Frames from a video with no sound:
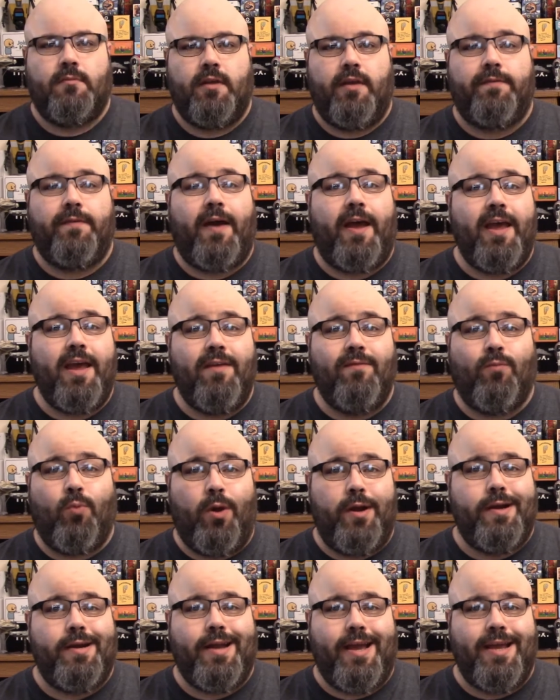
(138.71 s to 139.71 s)
If I have
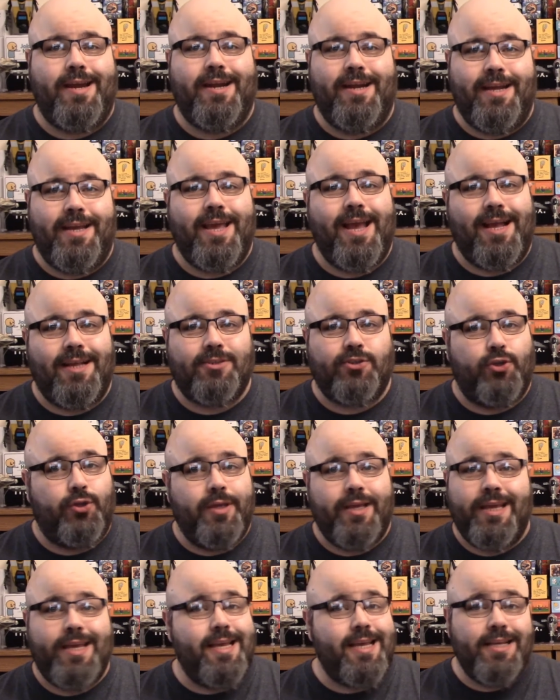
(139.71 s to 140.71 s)
1 knight in a castle,
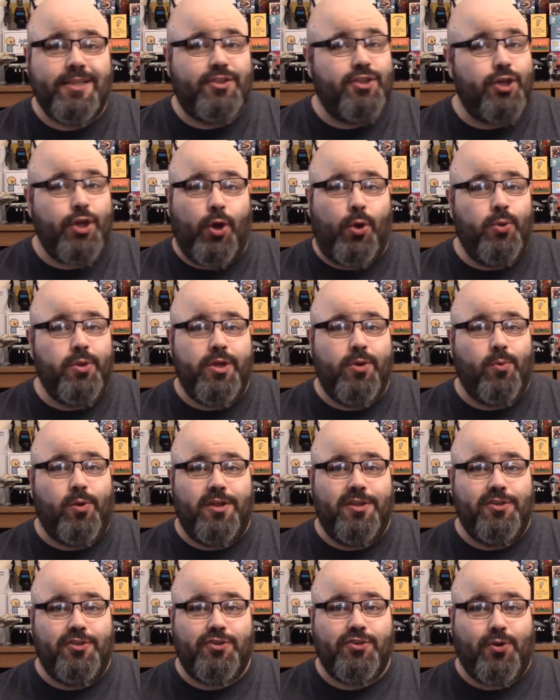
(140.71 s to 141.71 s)
he's the only
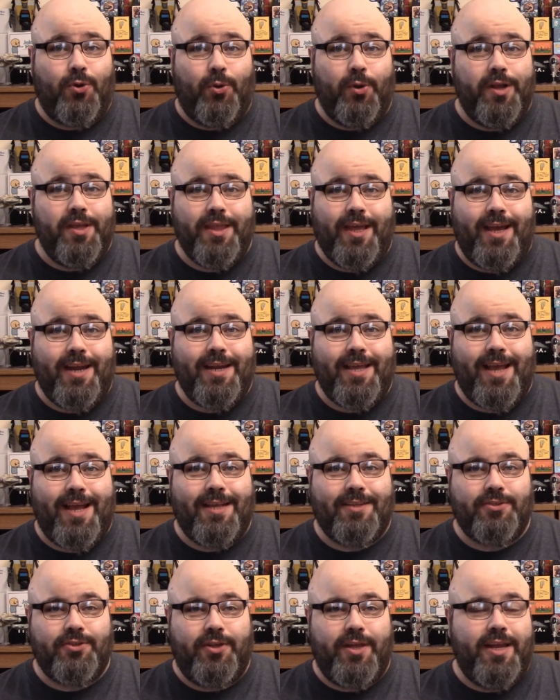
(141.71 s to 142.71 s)
one scoring that
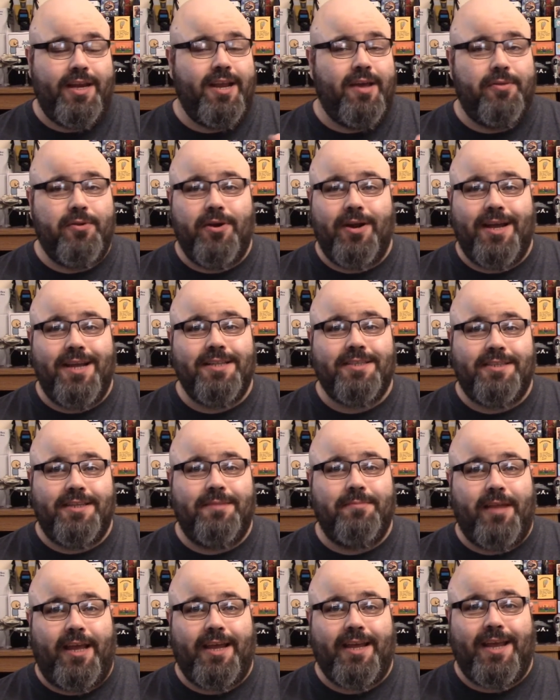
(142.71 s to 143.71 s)
castle. Any other knights
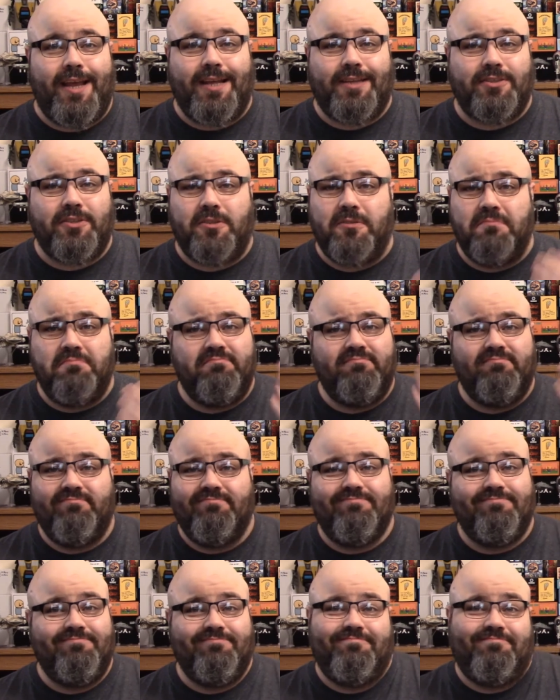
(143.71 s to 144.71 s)
in that castle,
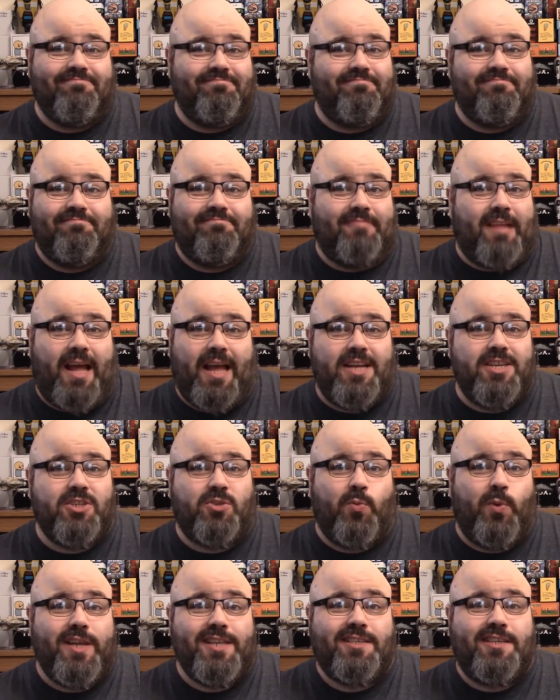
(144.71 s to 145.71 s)
I
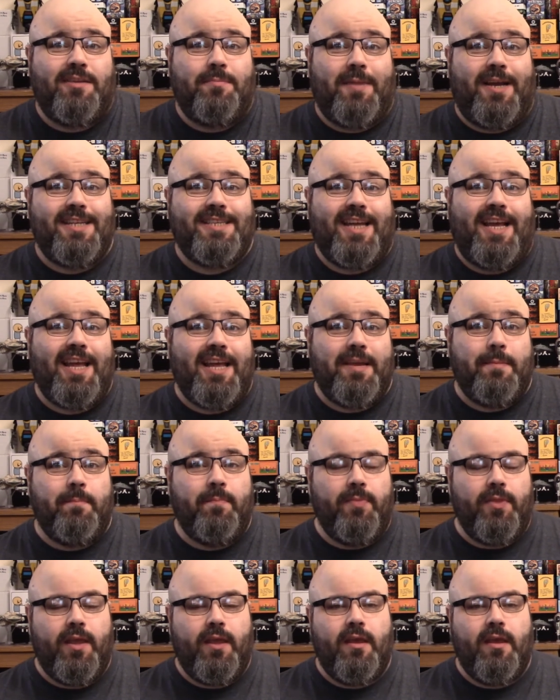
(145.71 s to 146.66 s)
just wasted my time.